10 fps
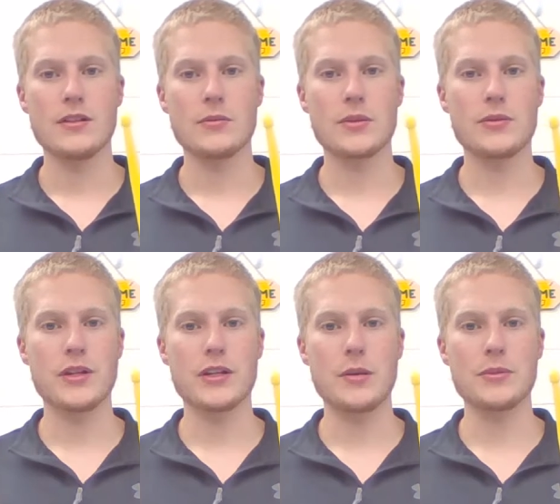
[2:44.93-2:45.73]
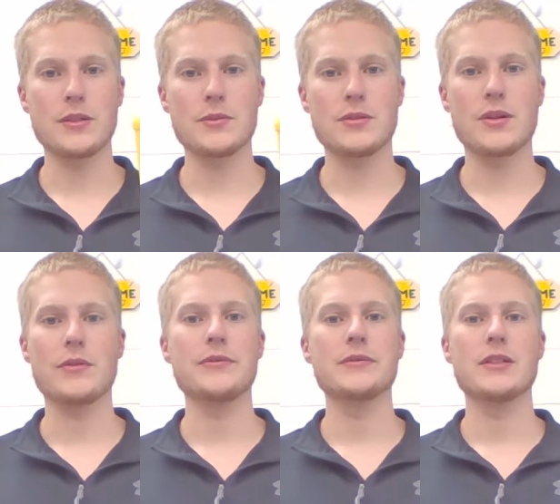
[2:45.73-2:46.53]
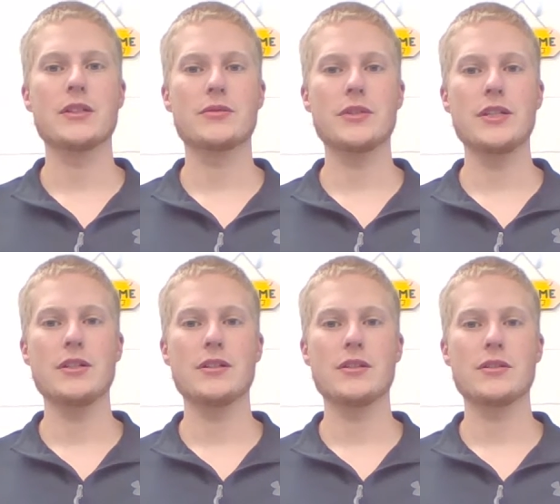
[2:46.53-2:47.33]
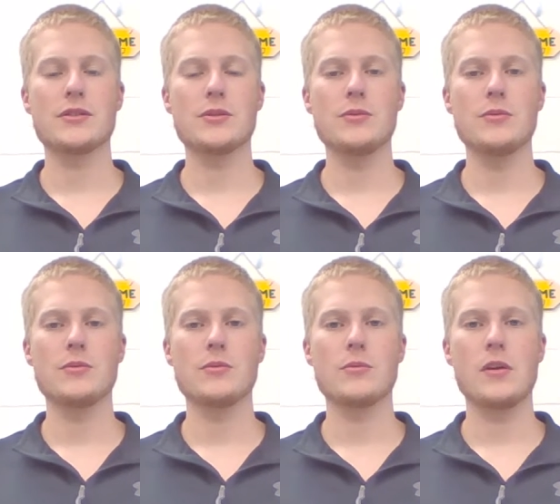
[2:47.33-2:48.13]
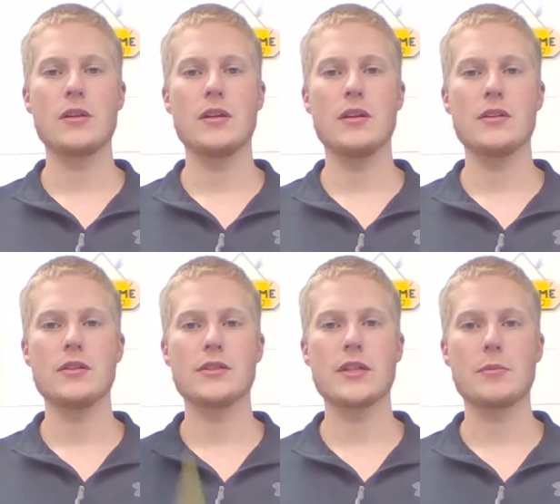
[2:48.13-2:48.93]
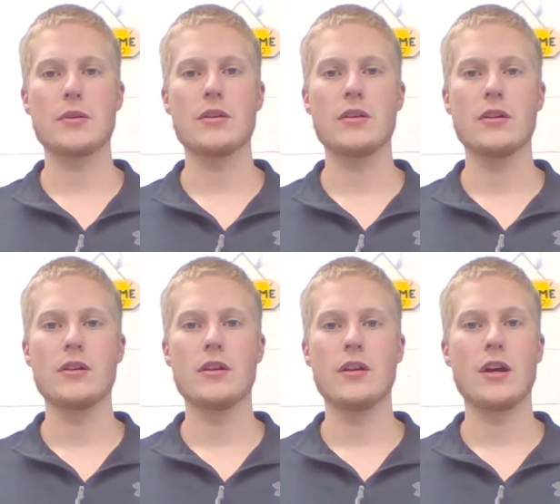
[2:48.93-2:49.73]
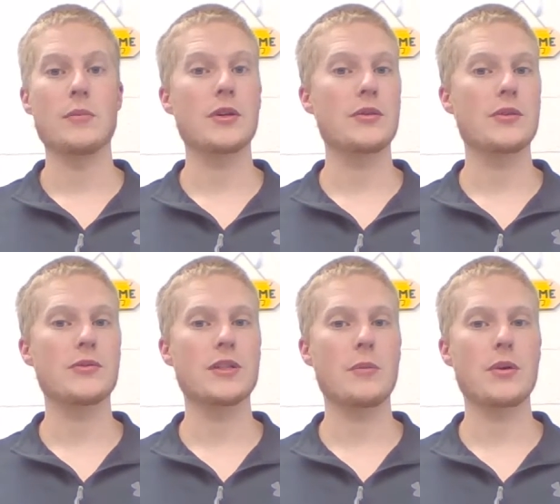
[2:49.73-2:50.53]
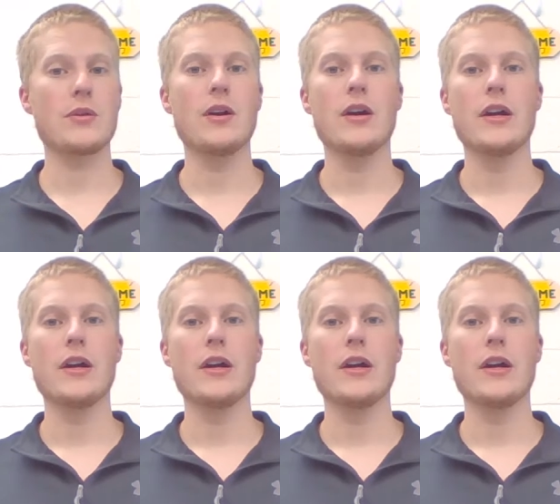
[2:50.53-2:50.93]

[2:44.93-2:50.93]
We're going to do that a couple times in a row. 3, 2, 1, zip. I'm going to go different tempo.